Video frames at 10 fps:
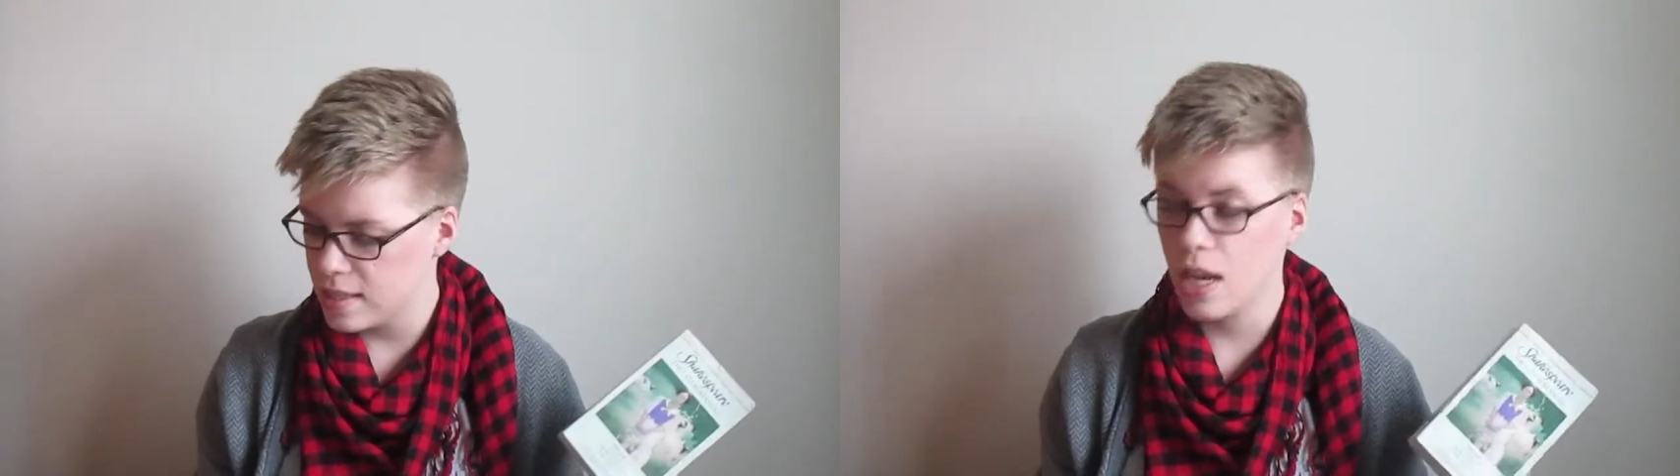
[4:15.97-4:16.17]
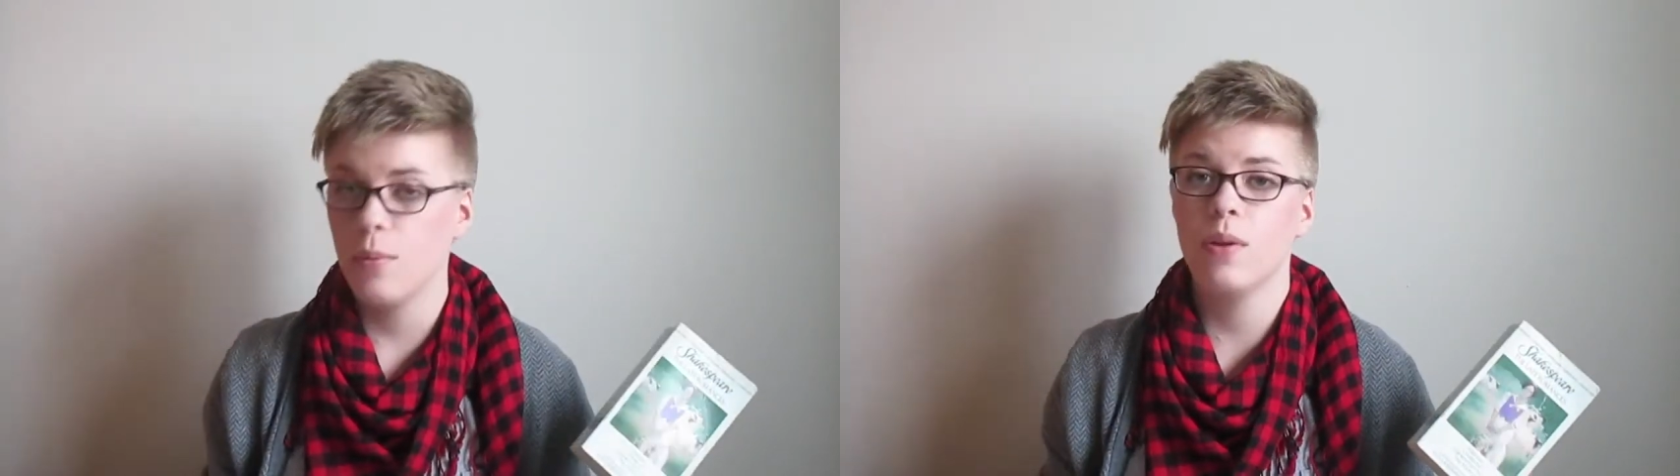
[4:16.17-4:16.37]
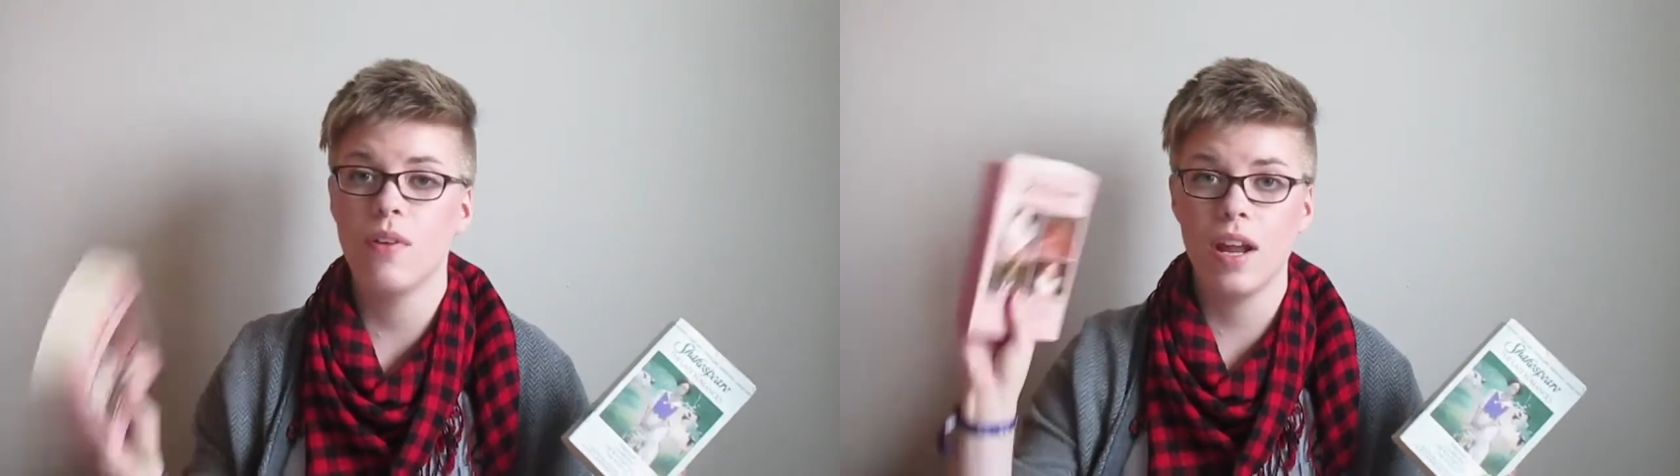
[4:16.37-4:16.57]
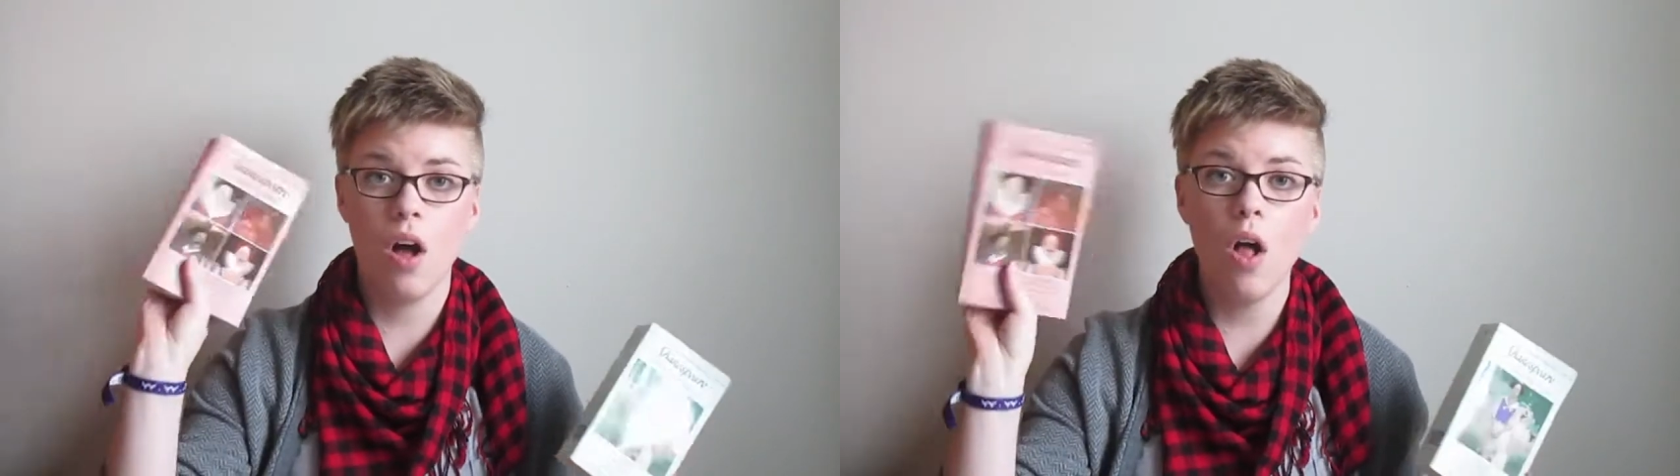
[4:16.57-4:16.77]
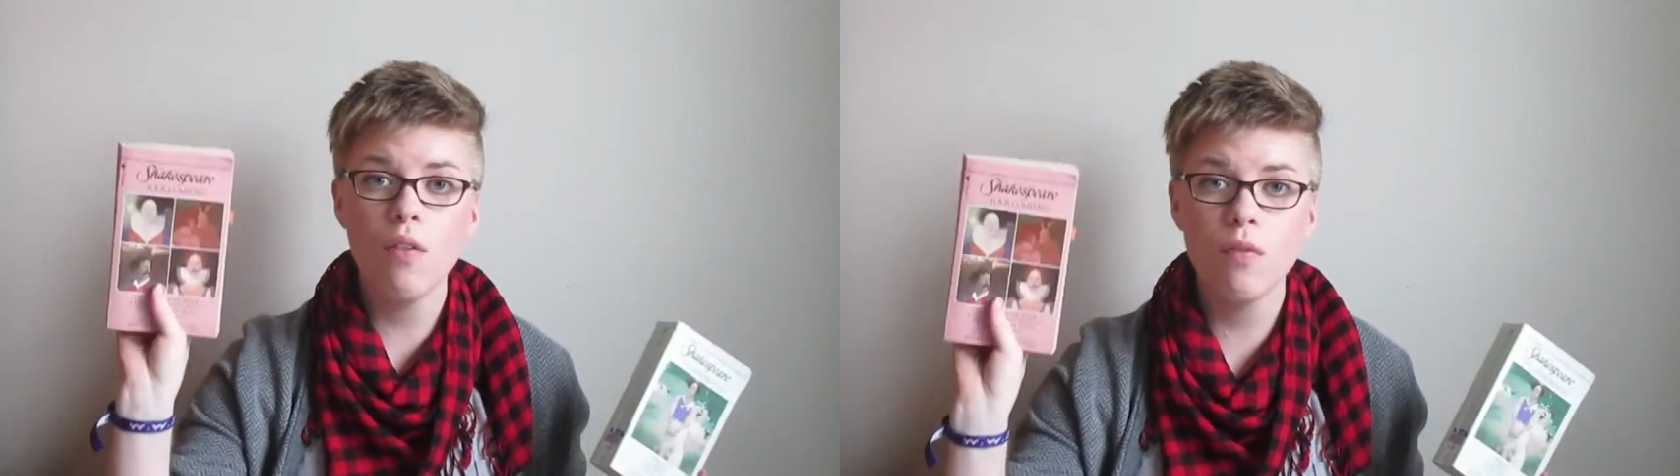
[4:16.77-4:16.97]
and we read
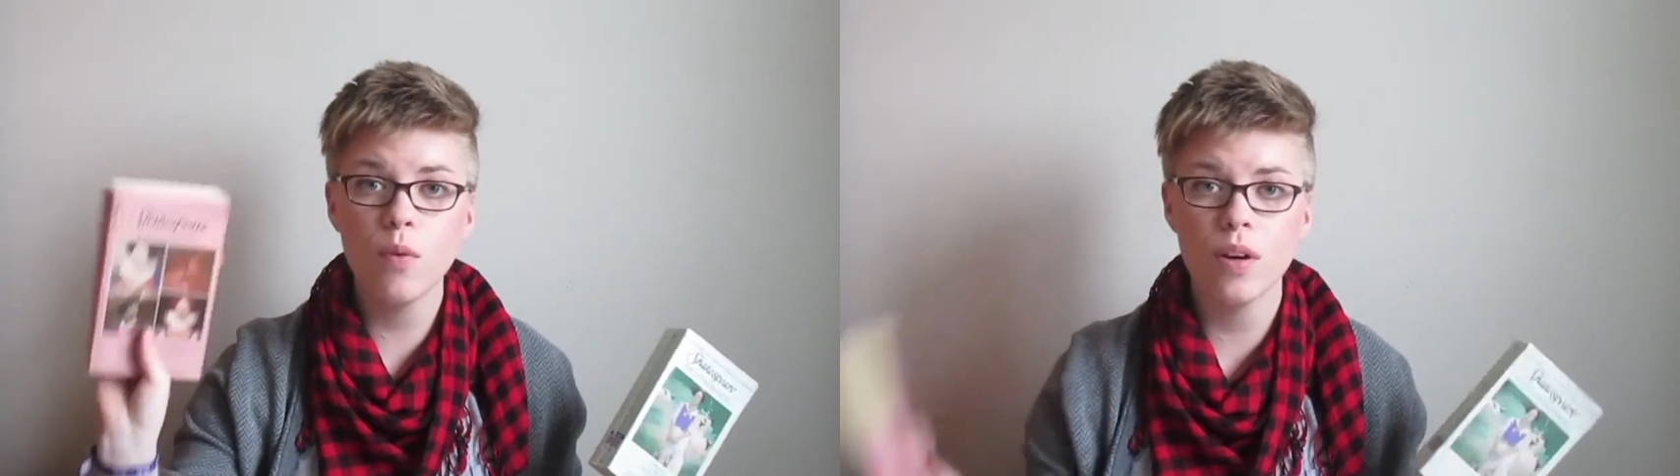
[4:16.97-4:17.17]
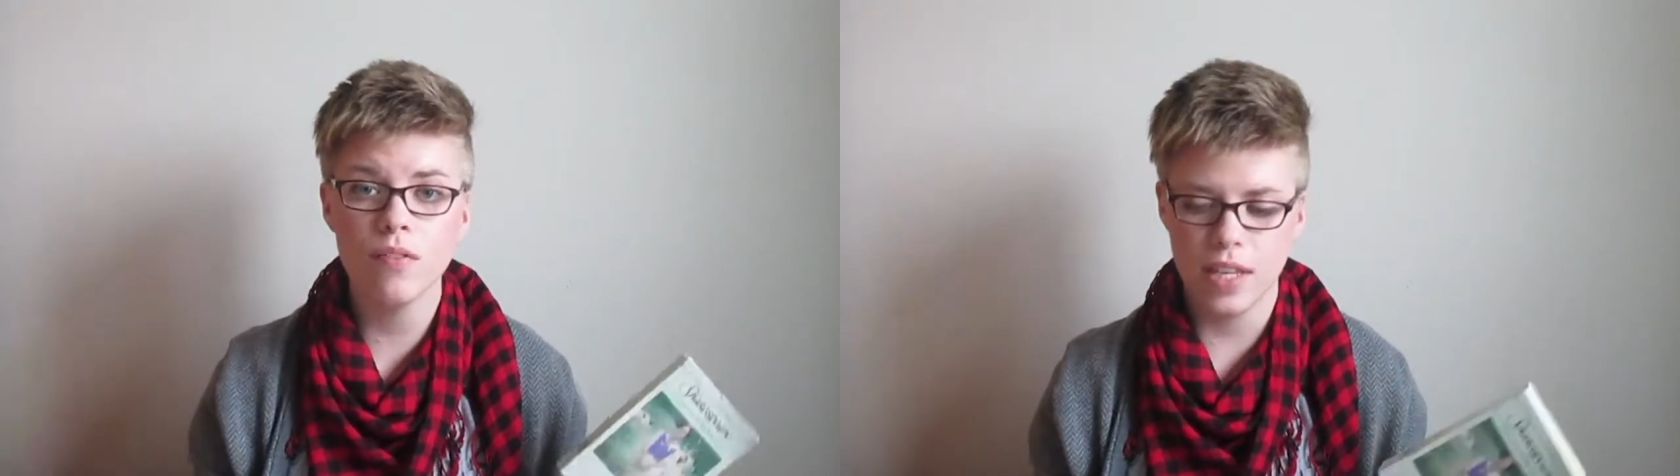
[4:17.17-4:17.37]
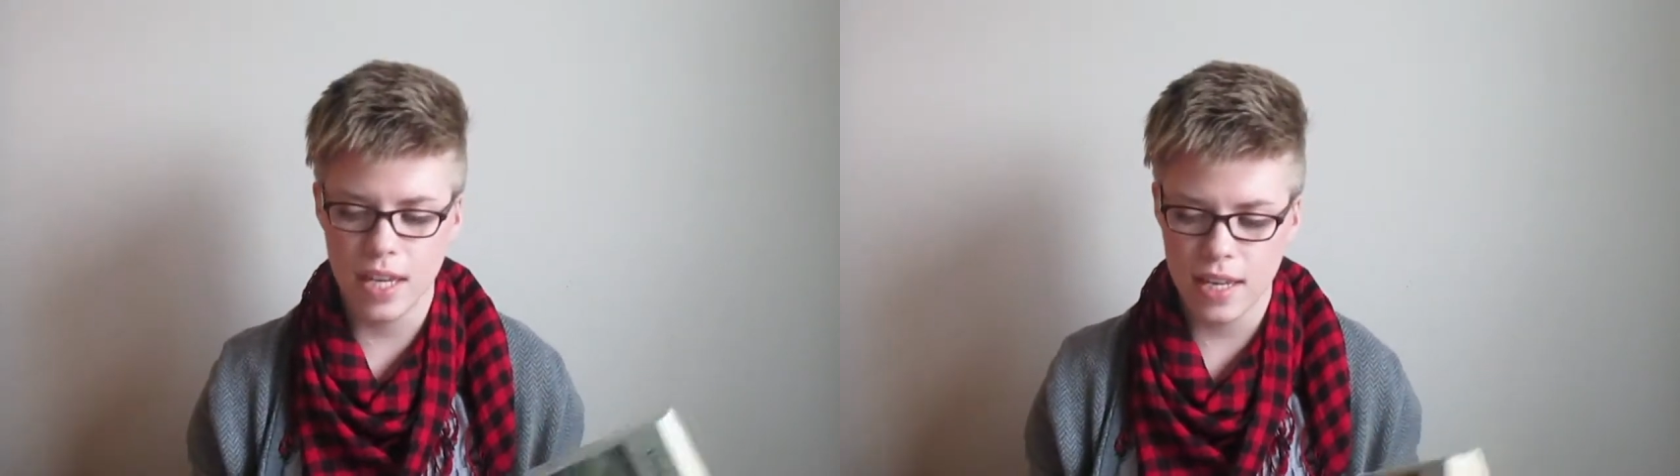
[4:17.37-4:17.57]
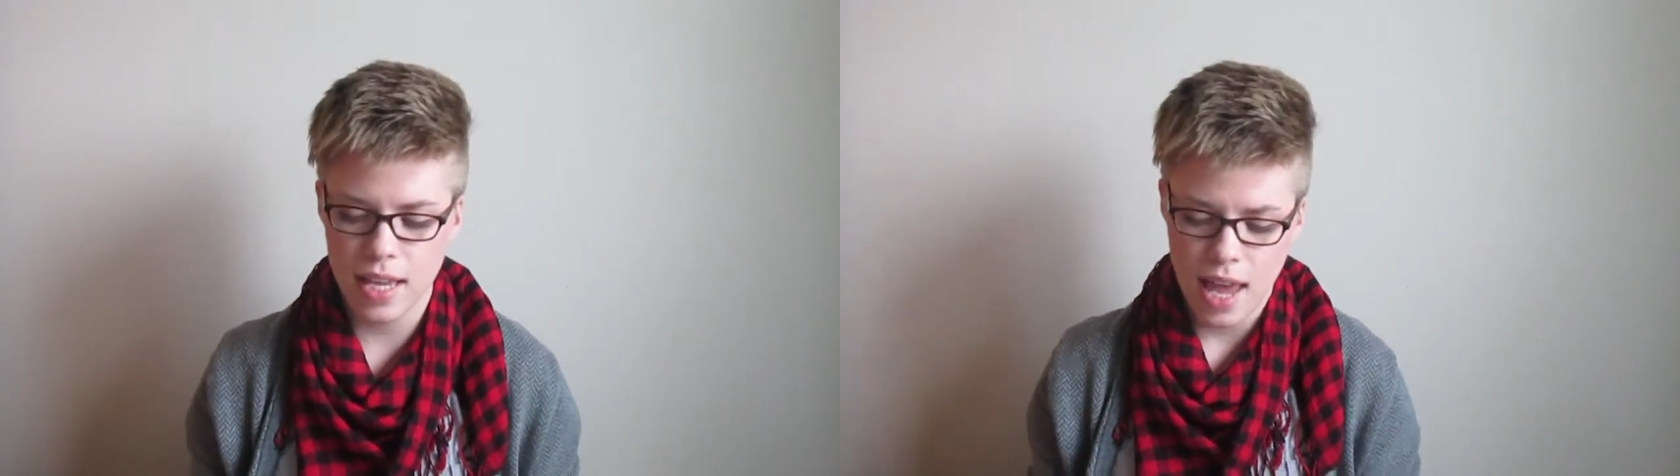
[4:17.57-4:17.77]
all four of these.